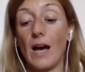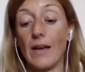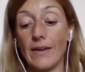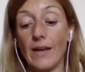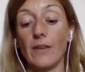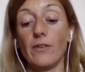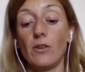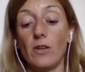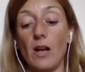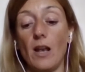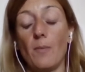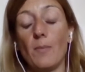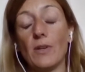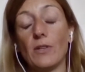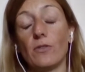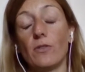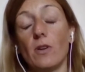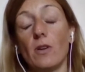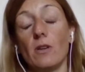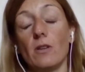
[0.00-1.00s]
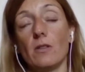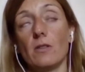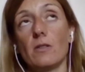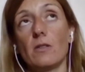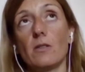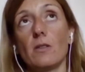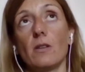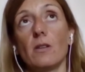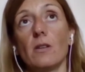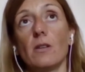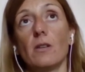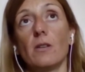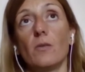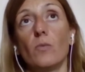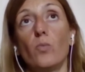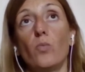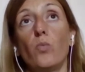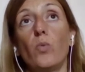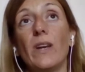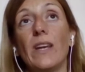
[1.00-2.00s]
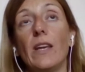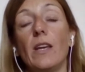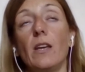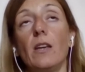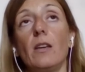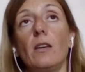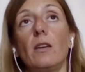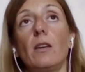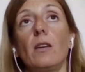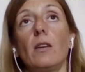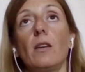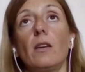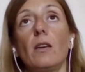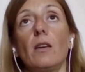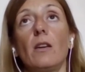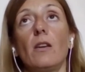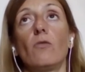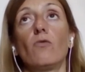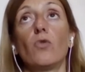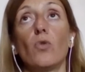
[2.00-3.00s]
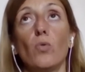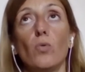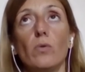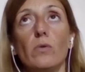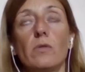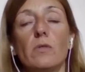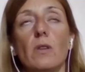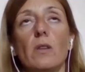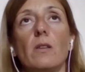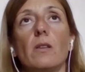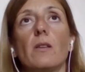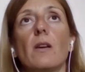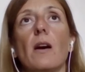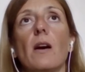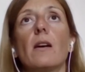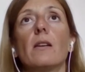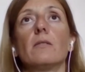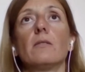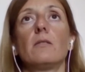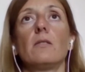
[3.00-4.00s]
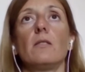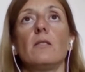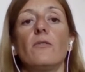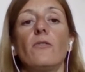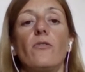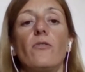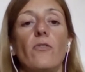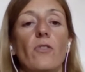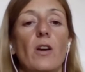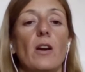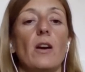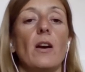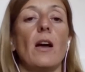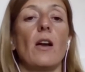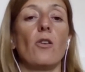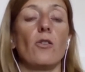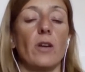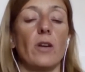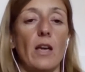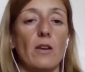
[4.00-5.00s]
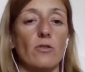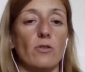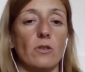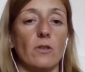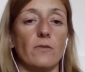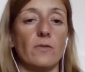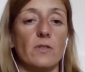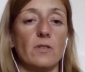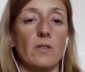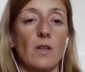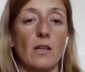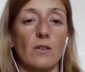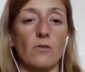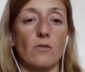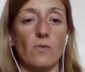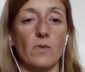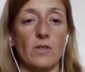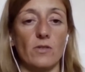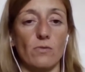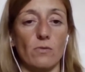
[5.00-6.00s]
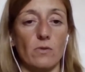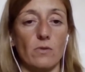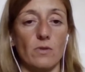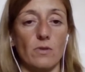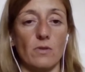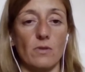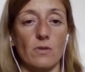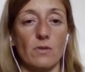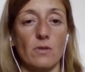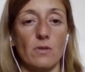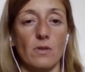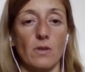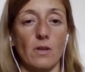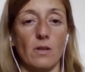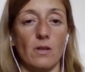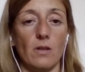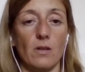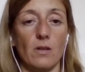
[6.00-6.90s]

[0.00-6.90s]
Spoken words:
Another element is we need rules that guarantee fair allocation of state resources.